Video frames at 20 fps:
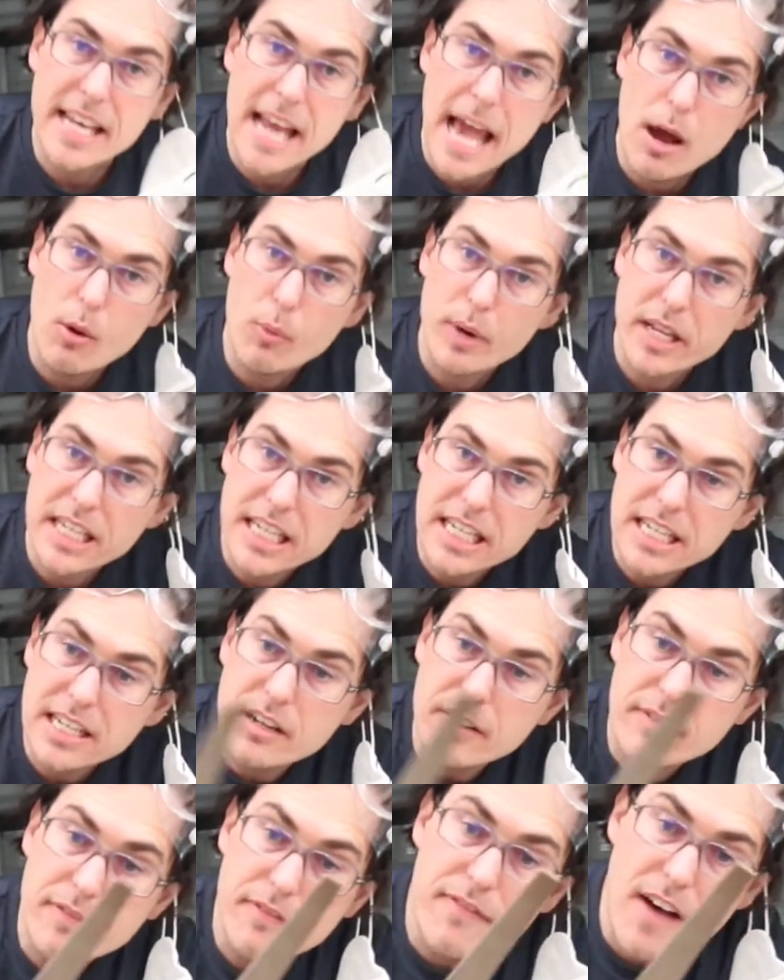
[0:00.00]
now we need
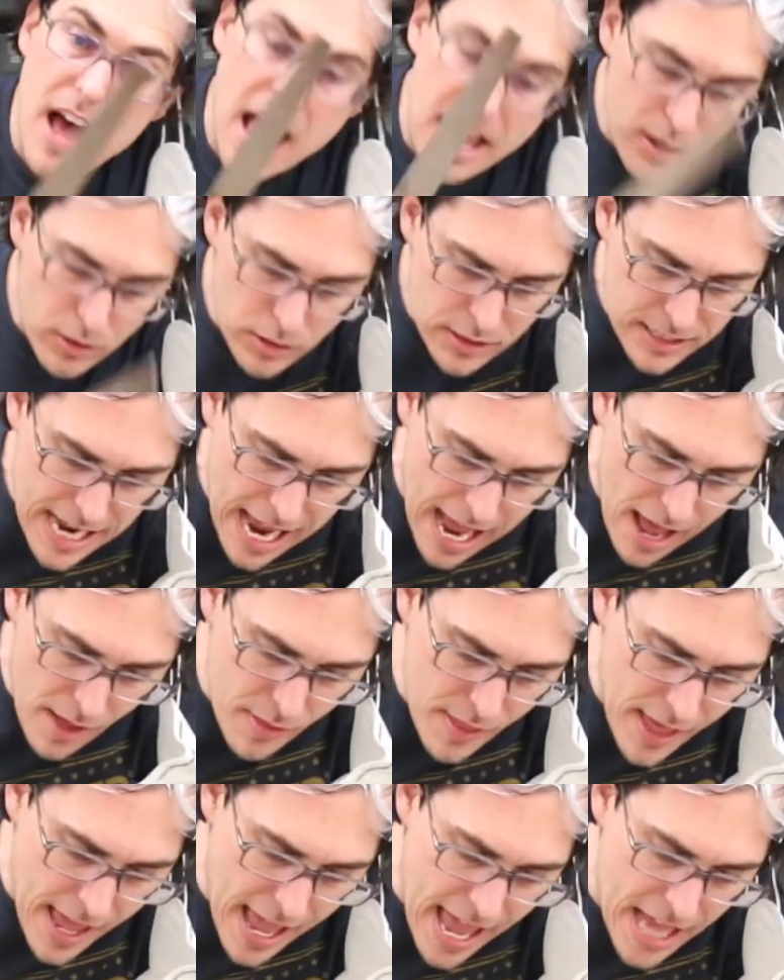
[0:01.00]
to file down
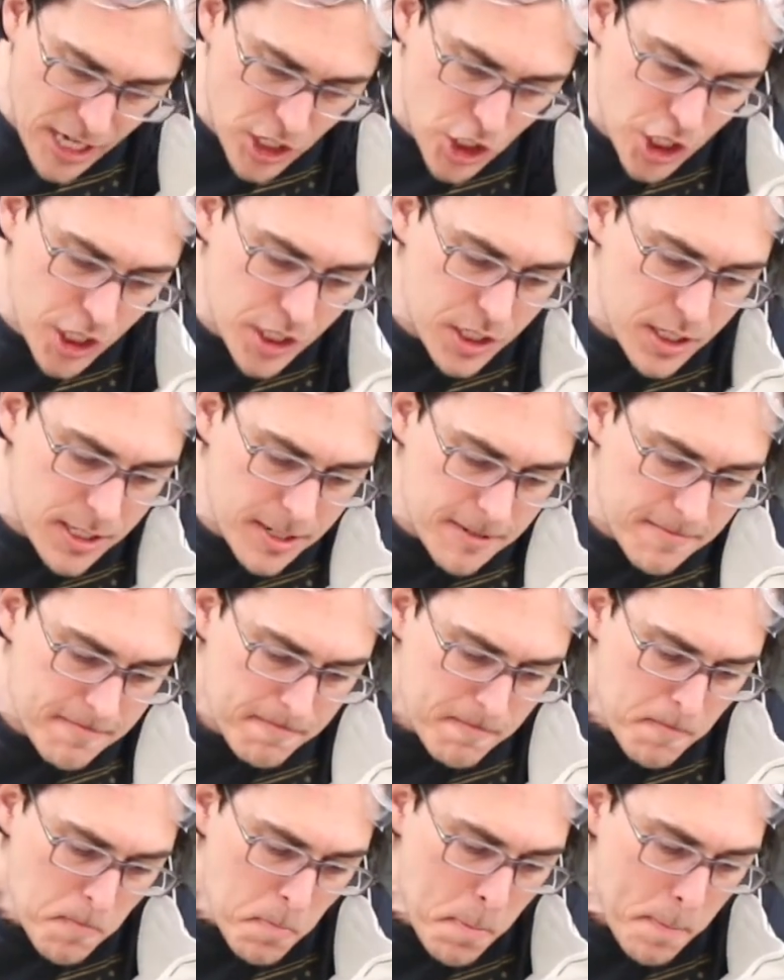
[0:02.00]
the edges.
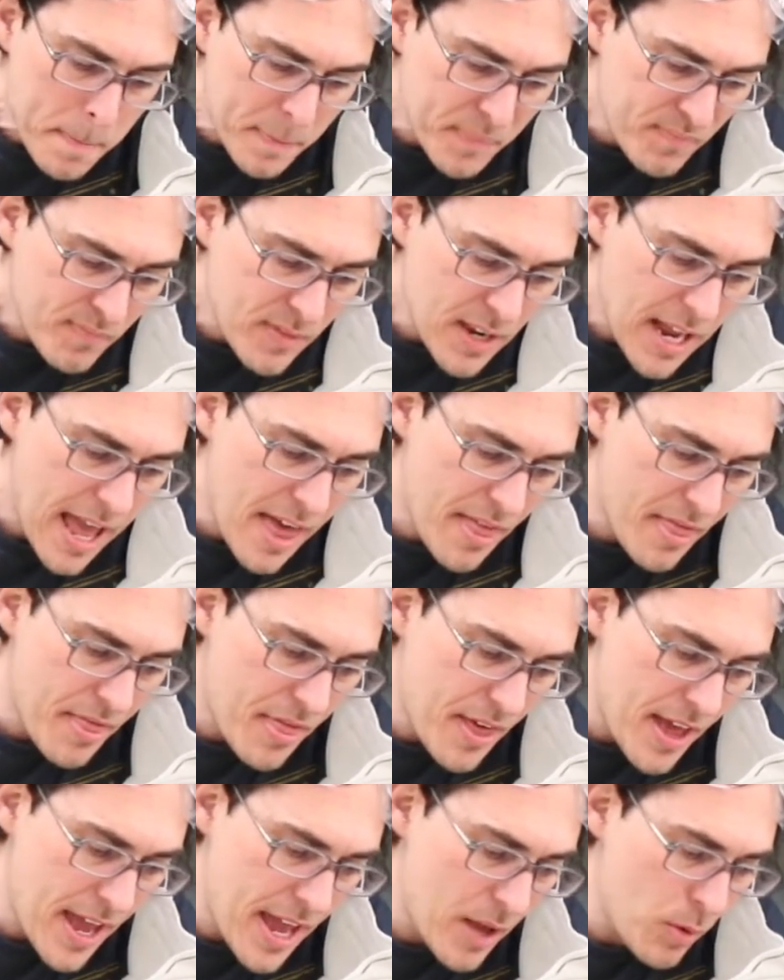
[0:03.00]
And
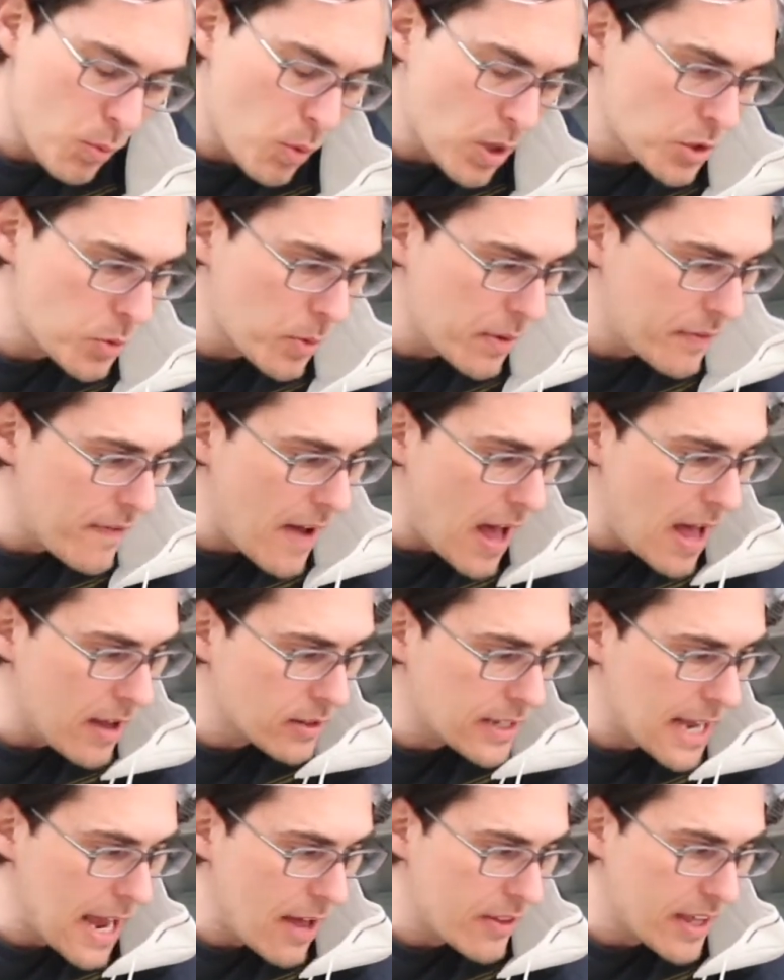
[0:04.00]
then once we file
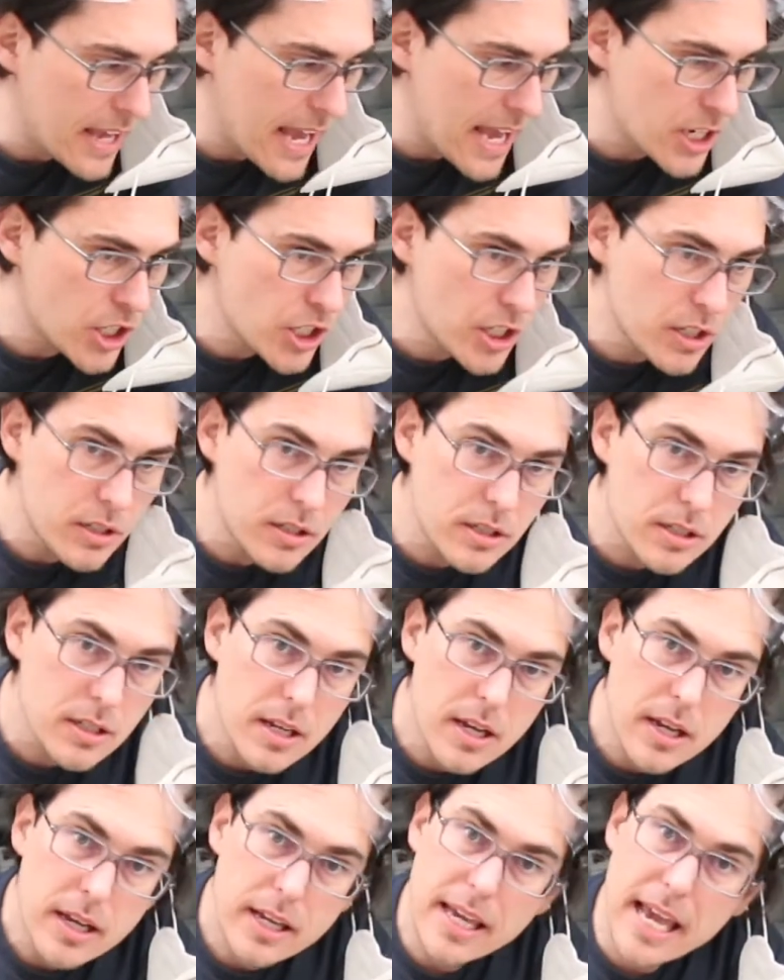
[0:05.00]
down the edges,
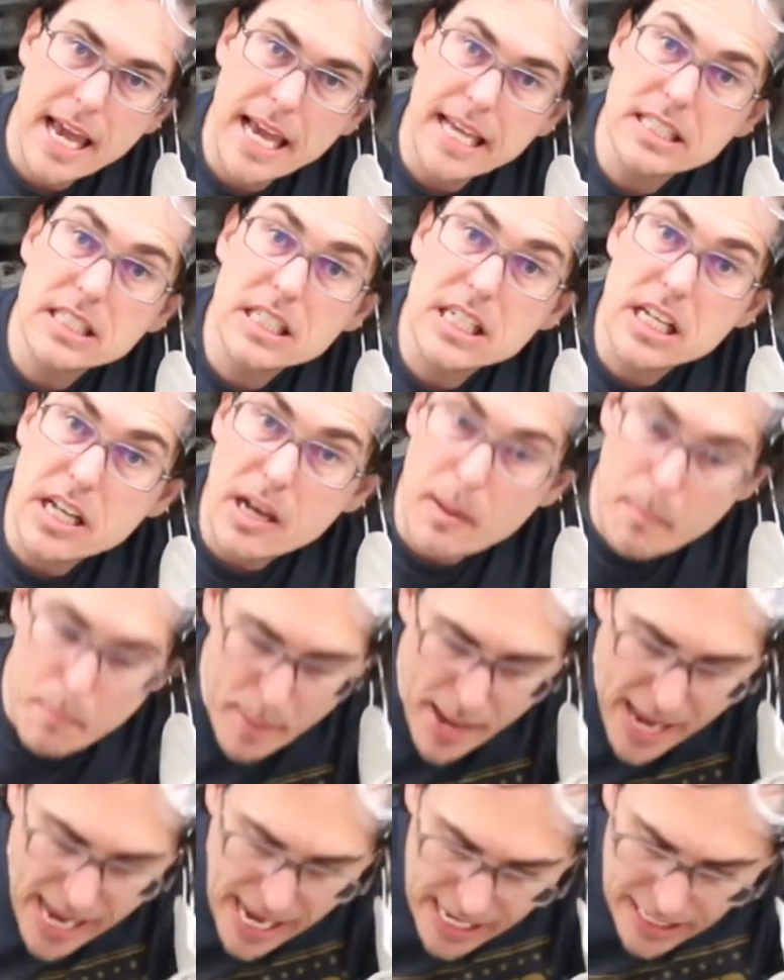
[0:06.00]
Kate's gonna
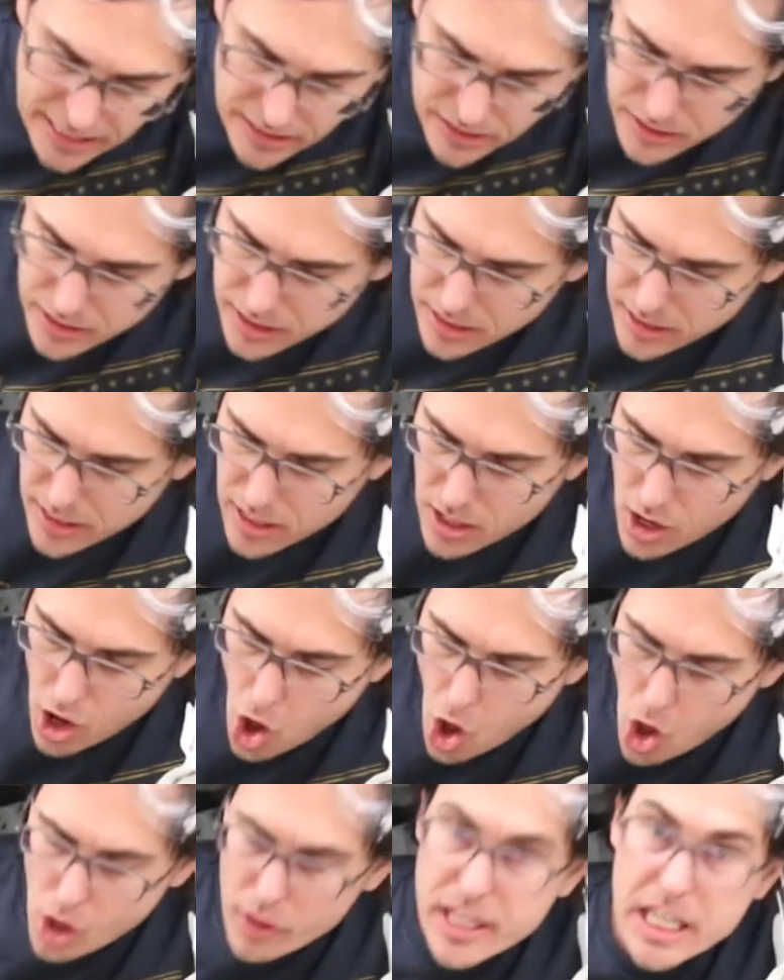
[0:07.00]
paint
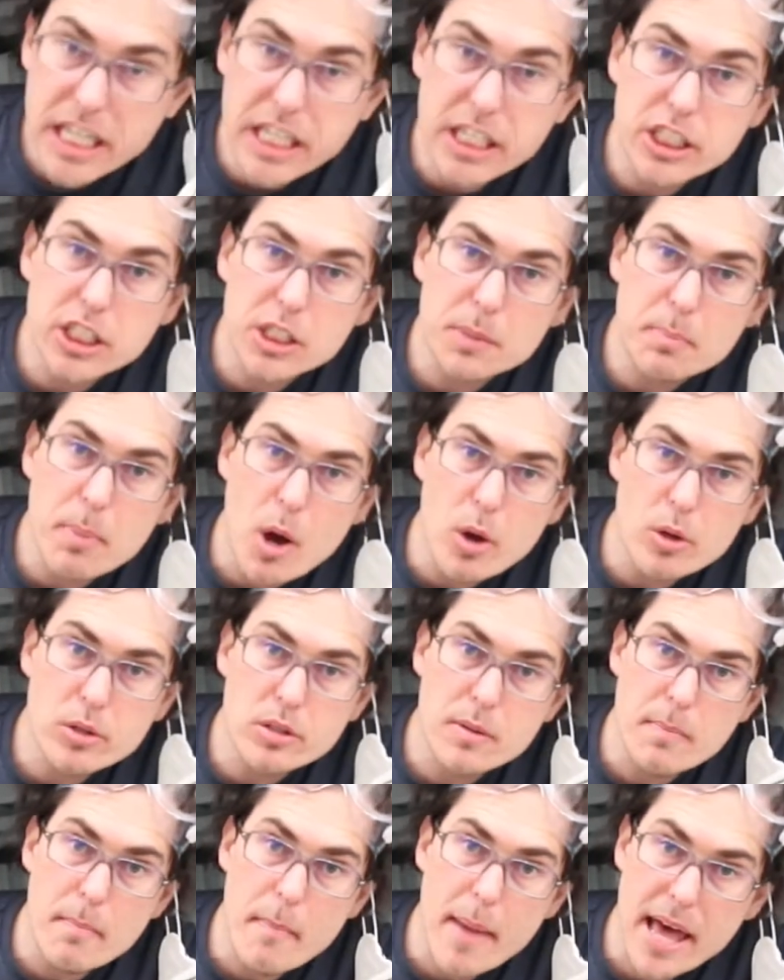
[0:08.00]
all the
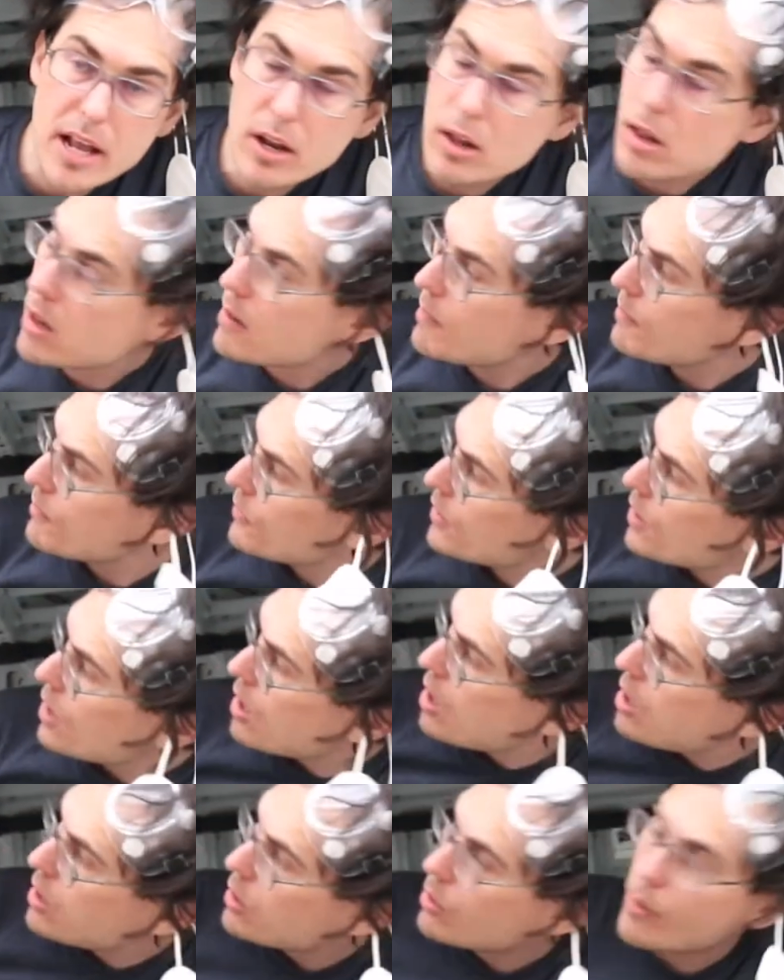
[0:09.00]
exposed metal
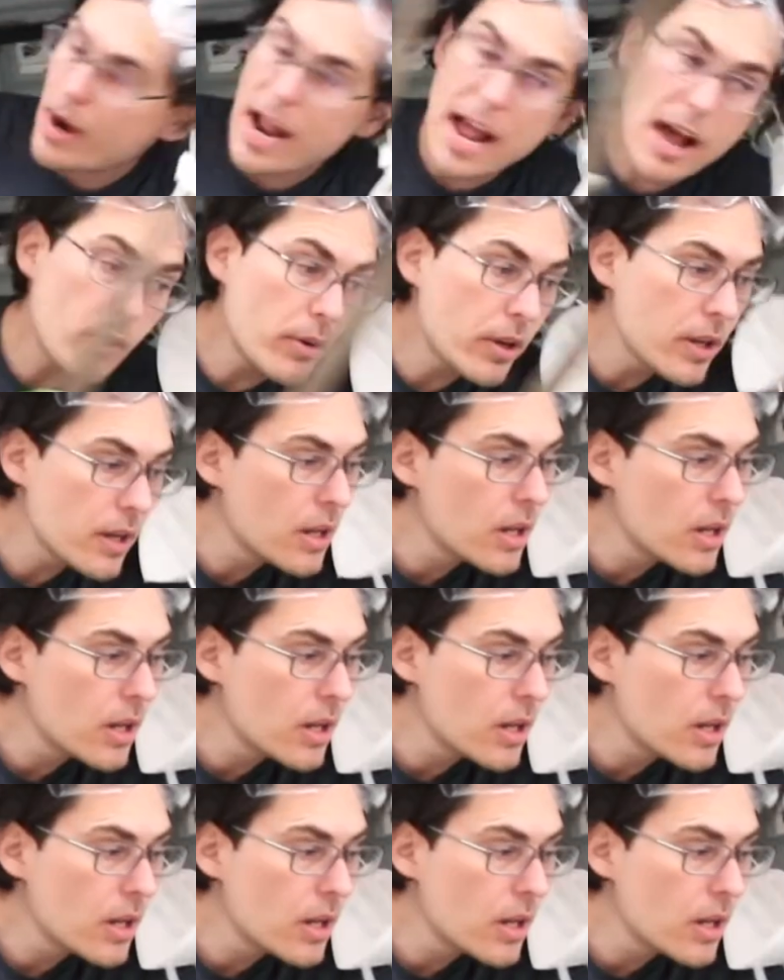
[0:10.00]
all around.